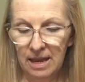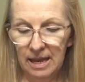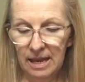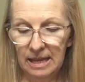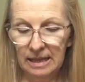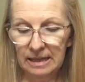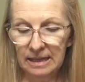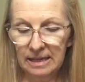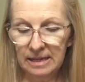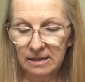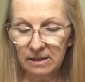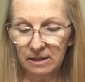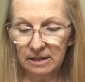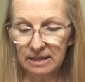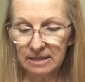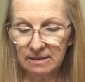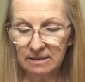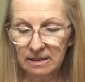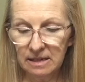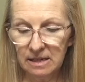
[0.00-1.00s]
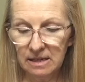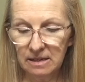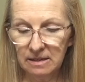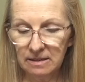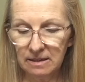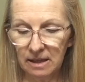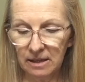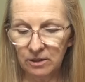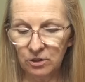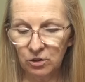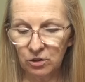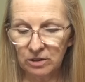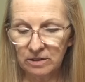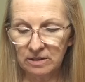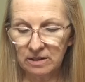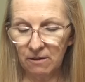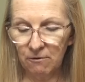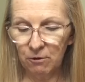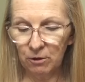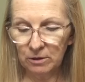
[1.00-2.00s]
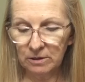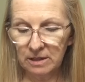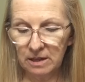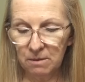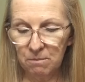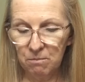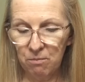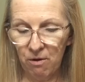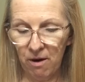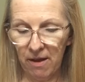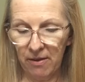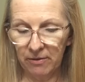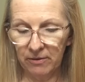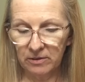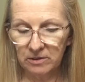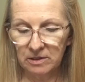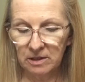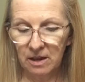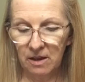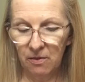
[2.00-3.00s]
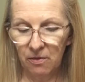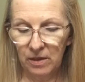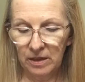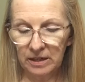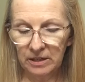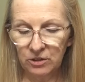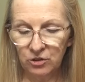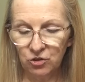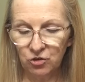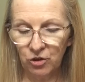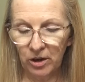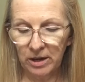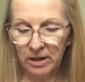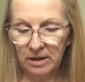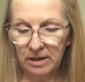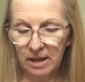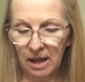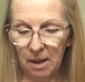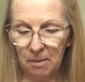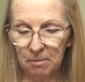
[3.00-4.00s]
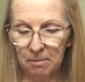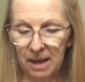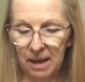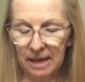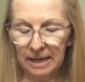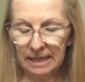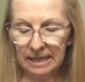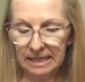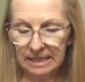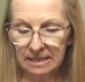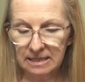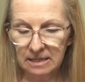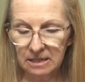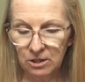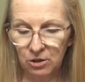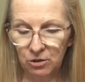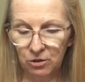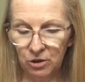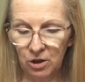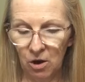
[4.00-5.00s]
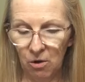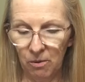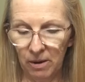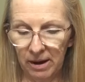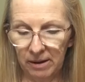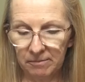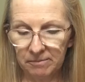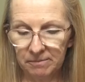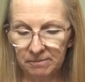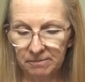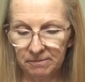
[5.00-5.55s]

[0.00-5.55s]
He leaned on his knees and took several deep breaths. Then he straightened up and continued going.